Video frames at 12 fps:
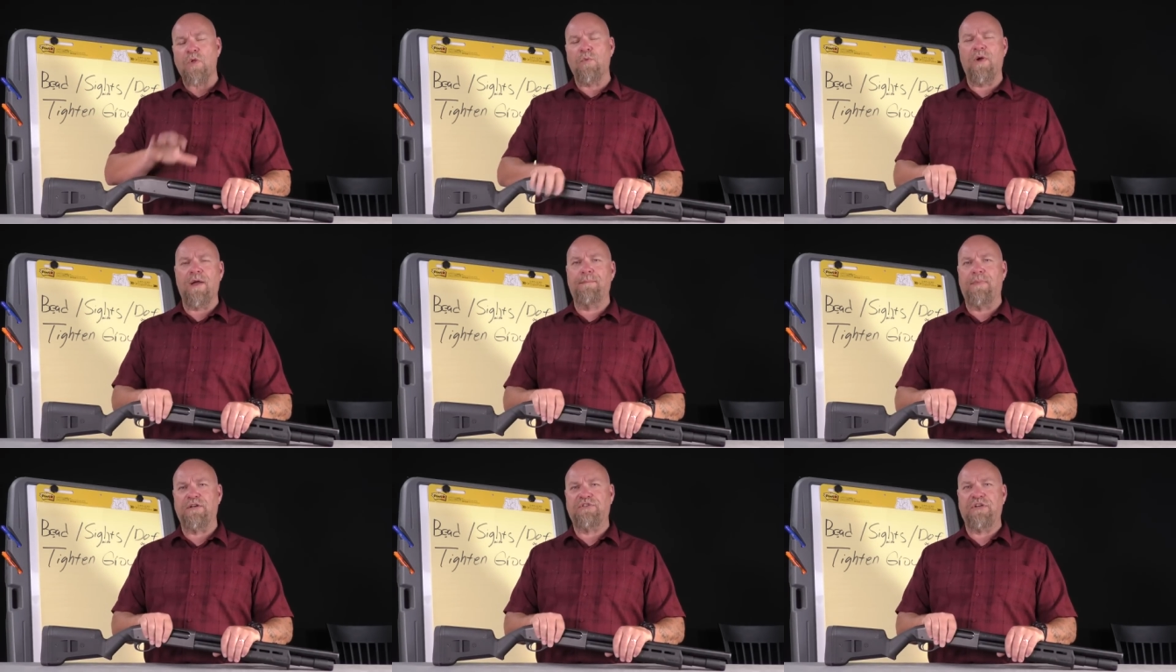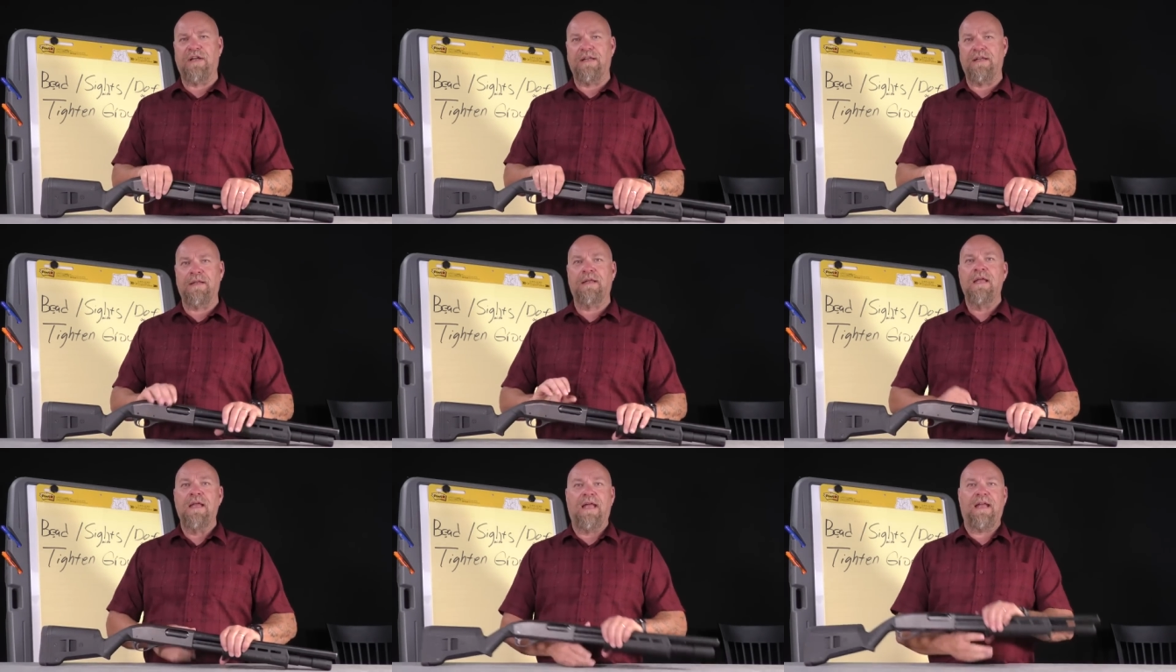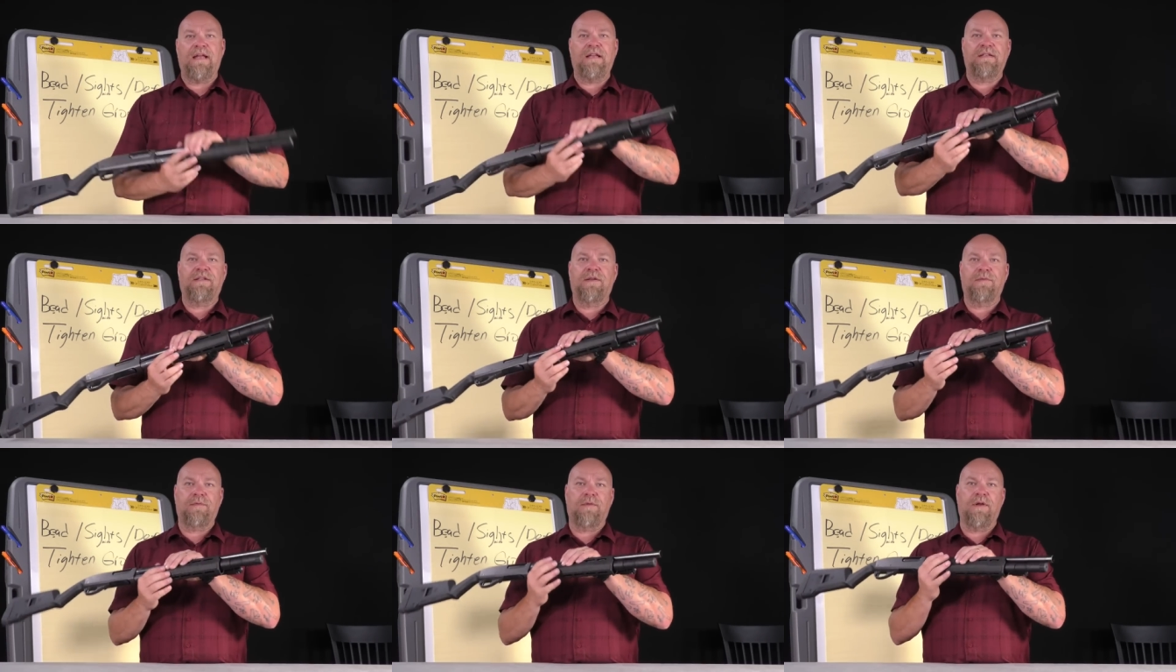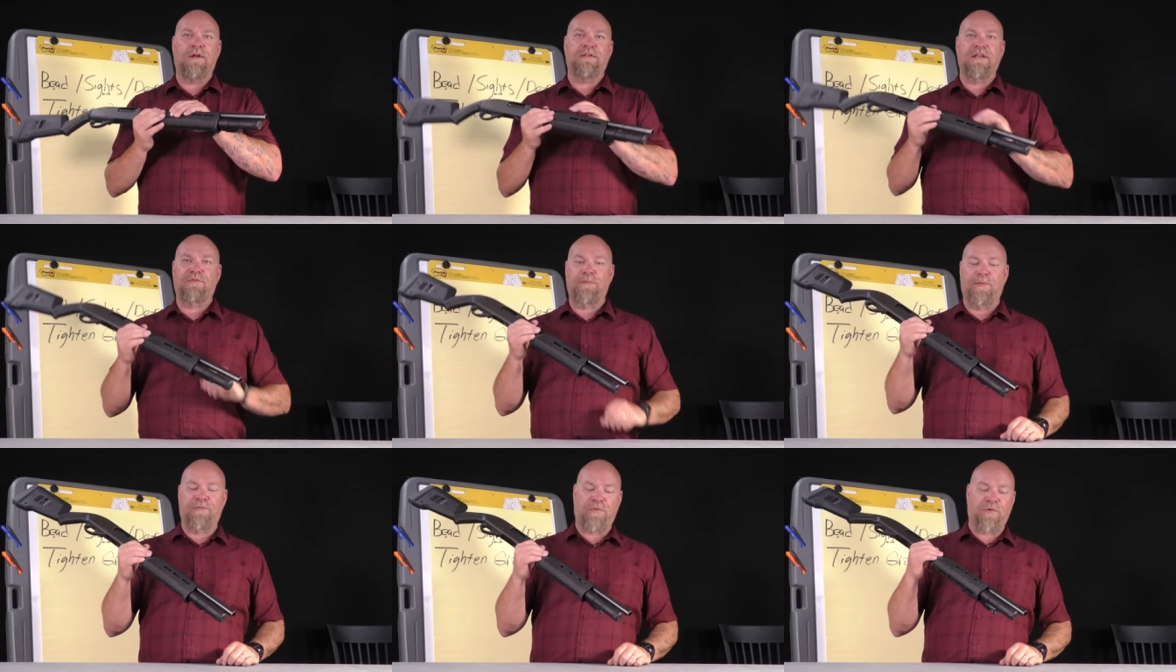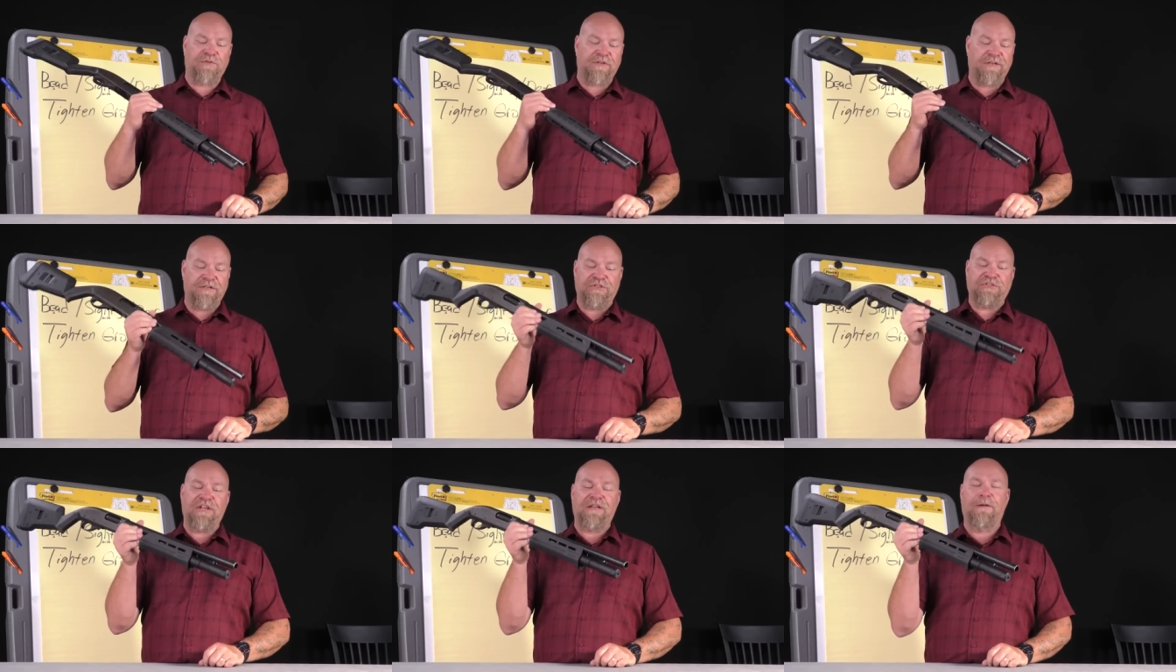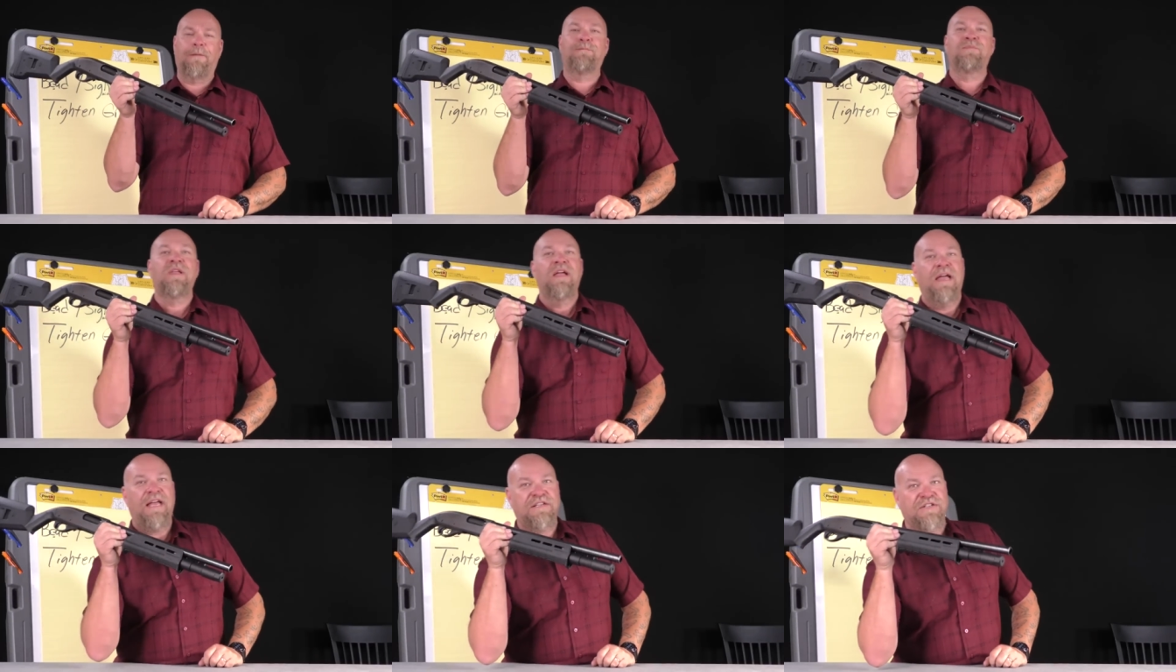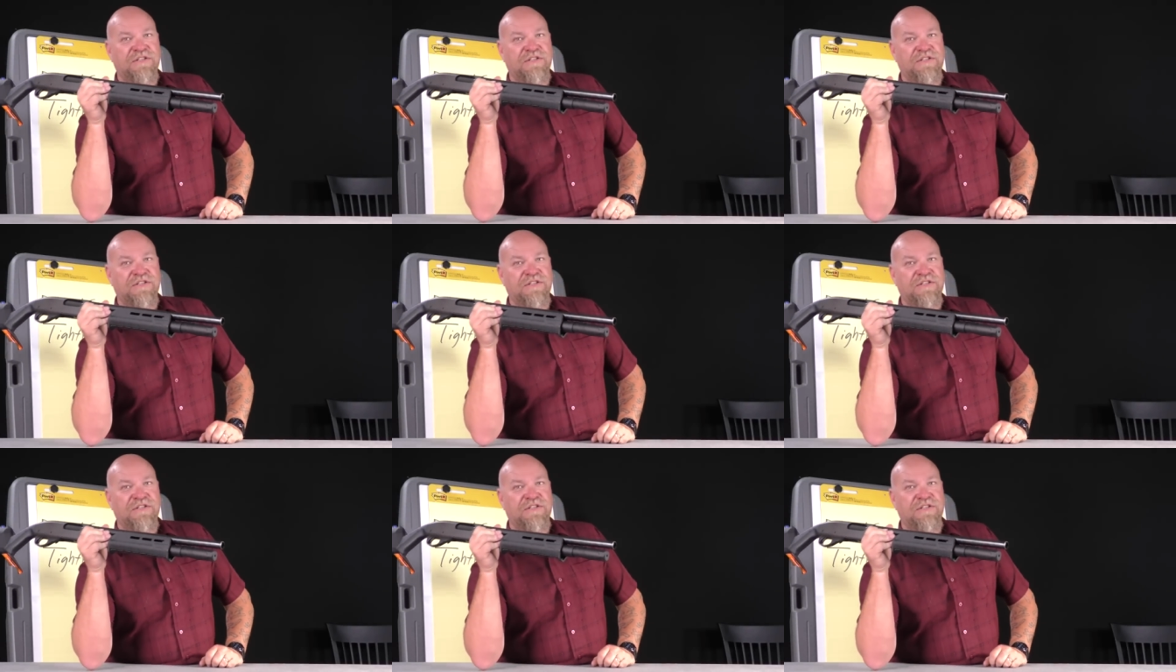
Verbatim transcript: will have buckshot in it. And uh, never before seen this channel, XS